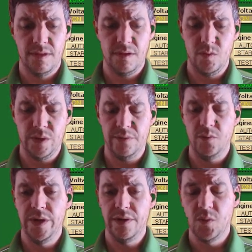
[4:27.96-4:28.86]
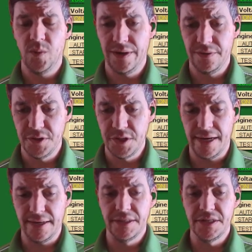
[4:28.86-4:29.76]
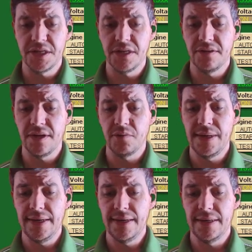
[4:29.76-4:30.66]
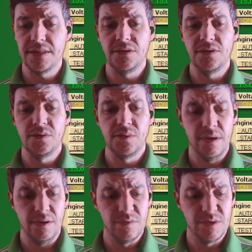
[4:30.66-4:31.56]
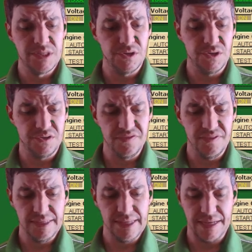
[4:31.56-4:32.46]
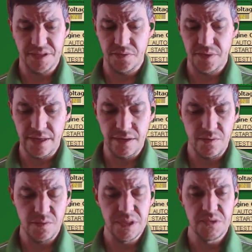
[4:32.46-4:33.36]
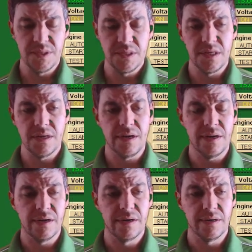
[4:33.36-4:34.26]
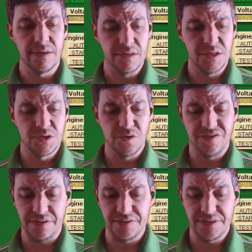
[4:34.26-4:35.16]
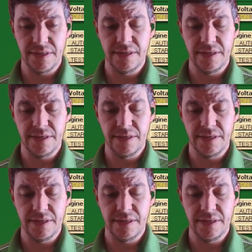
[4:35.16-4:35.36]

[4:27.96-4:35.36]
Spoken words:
Okay, we had one other challenge that we needed to resolve last week, which was our control valves.